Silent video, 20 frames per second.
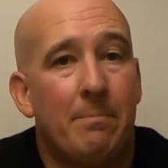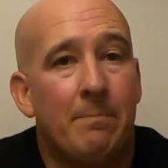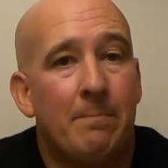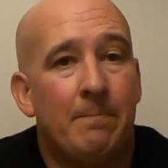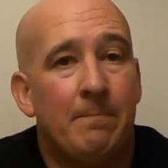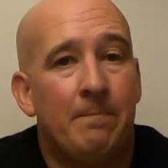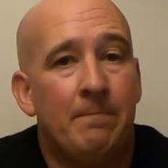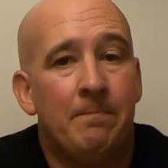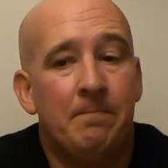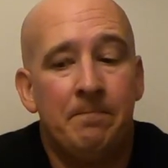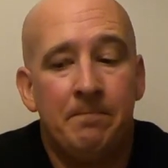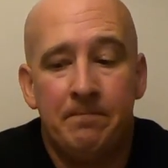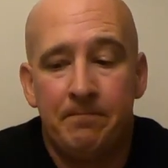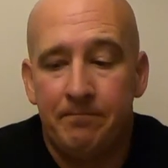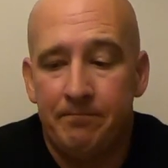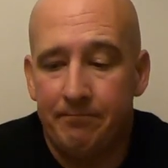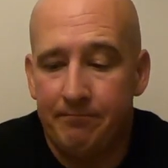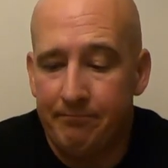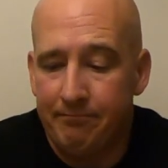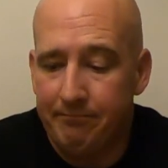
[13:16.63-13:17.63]

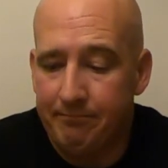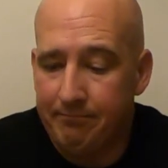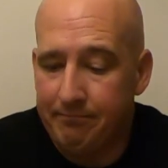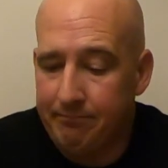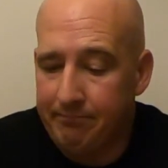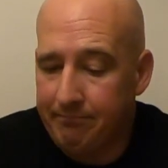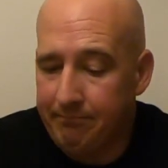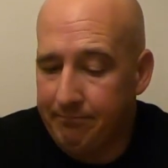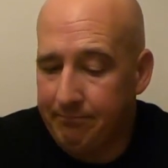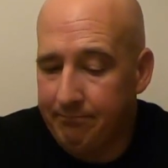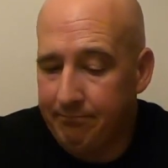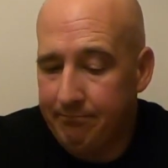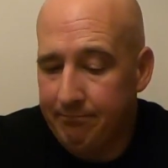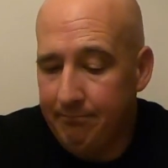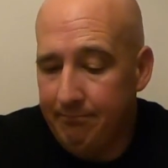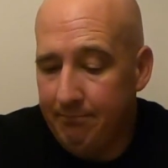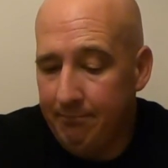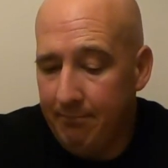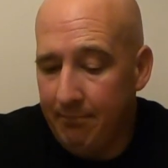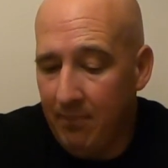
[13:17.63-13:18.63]

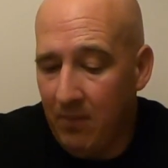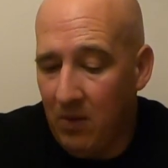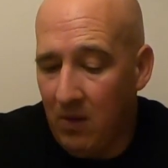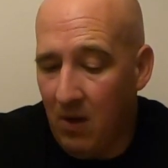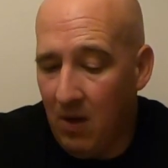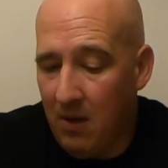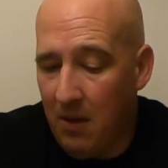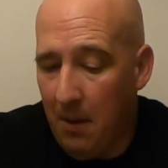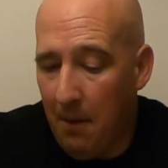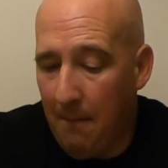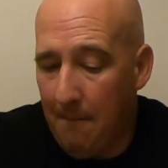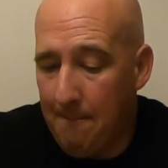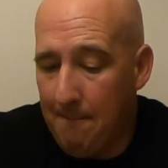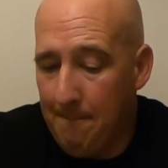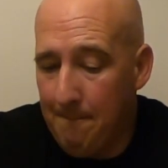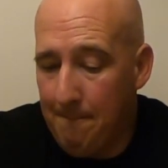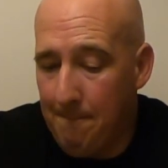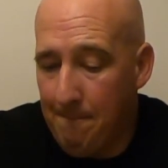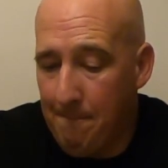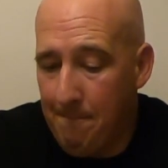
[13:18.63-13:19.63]

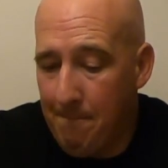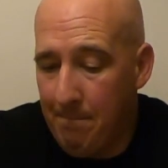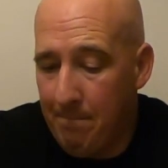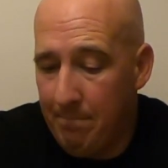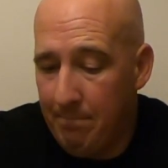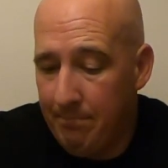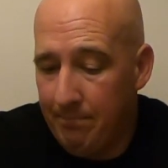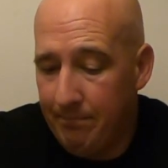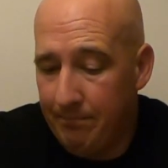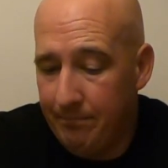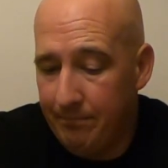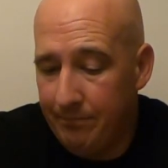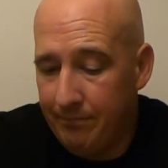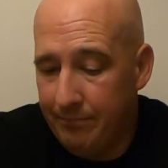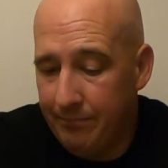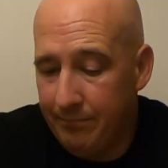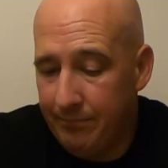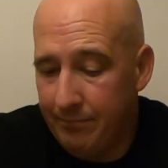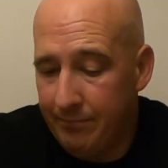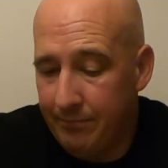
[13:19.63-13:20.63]
Nothing is said.